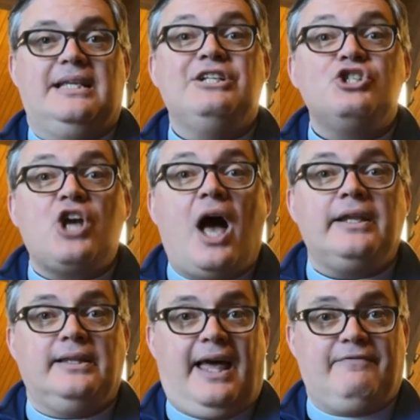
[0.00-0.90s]
In John
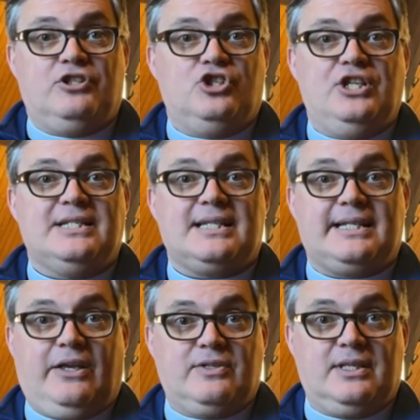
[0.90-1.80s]
11, Jesus
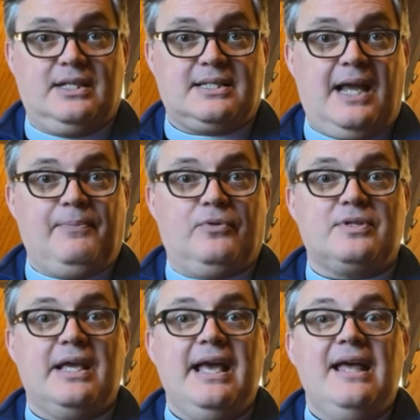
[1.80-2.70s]
tells the
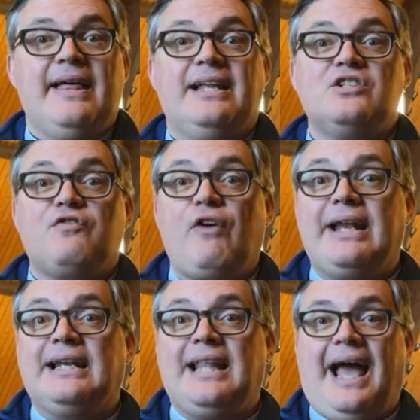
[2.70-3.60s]
disciples that his
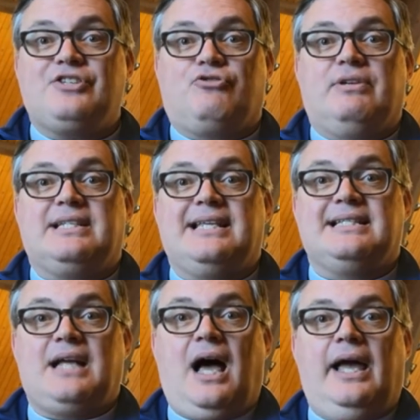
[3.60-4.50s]
friend Lazarus has
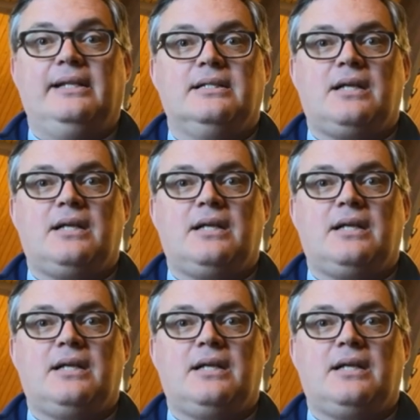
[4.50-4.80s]
died.